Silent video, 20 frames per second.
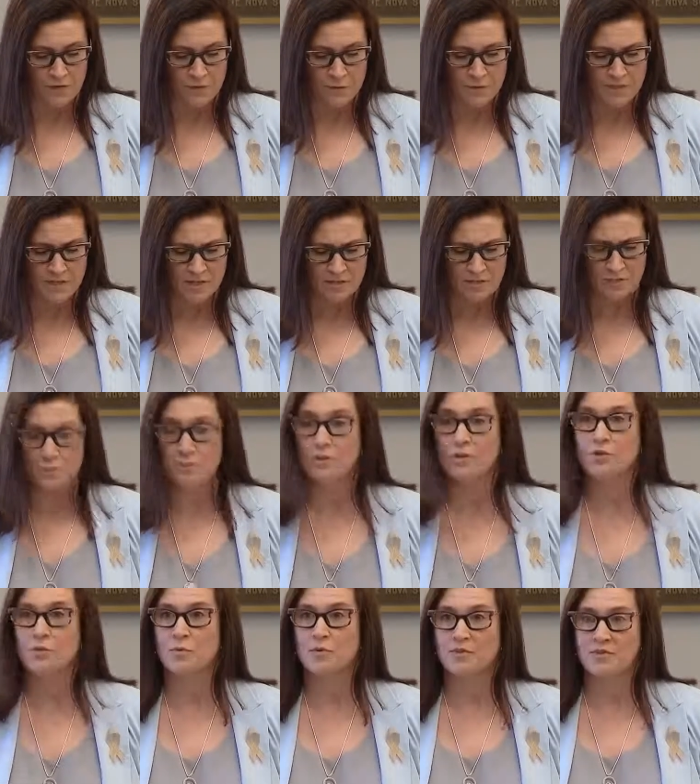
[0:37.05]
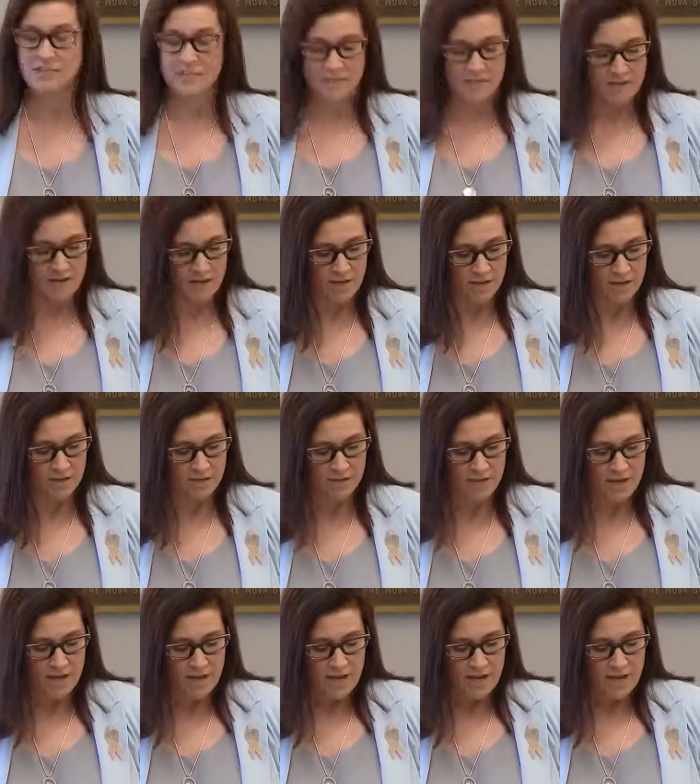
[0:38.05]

he was unfamiliar with the details.